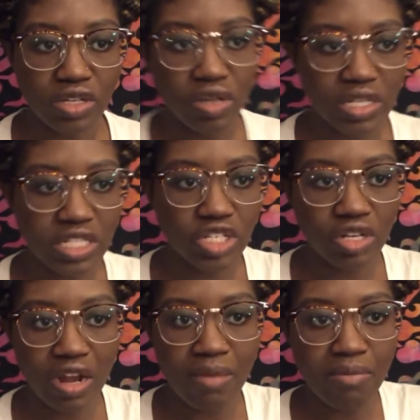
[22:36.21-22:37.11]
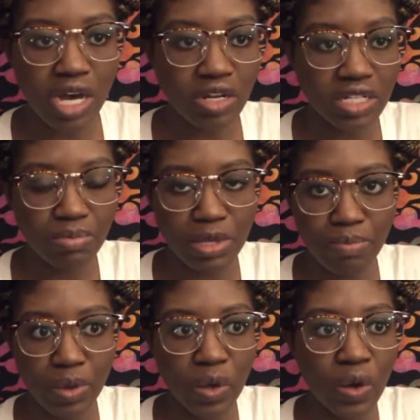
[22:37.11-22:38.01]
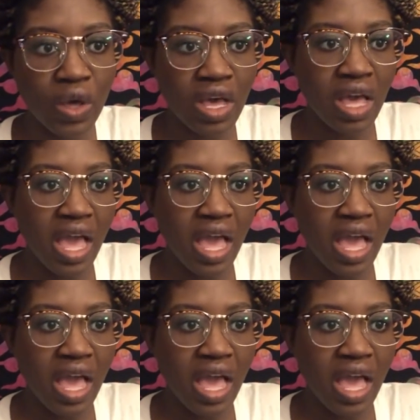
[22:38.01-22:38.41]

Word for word: little Instagram modelly people